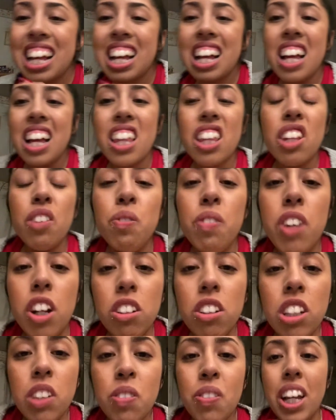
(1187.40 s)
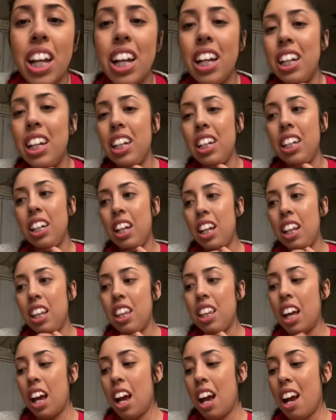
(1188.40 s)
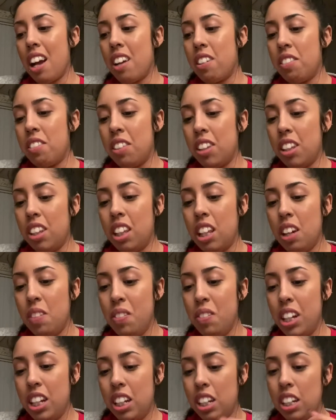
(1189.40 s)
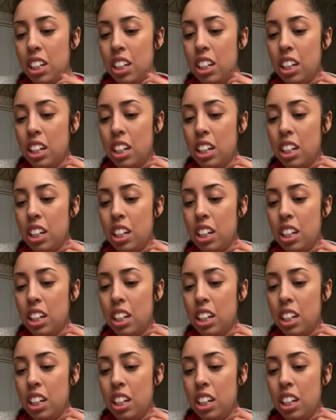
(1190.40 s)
The most pain that I feel them in